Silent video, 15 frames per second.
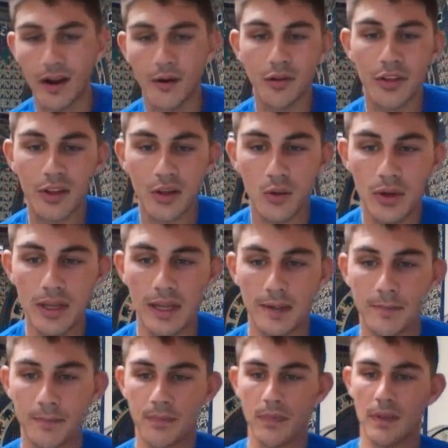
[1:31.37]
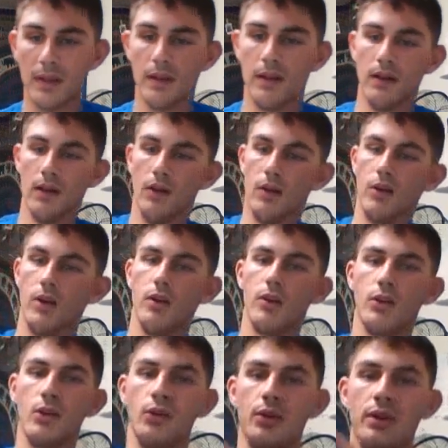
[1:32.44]
everything you need.
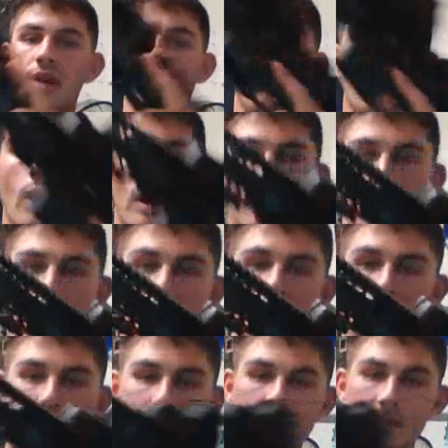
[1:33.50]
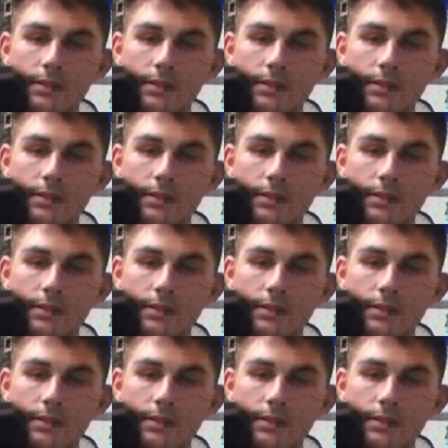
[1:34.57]
You'll need a weapon.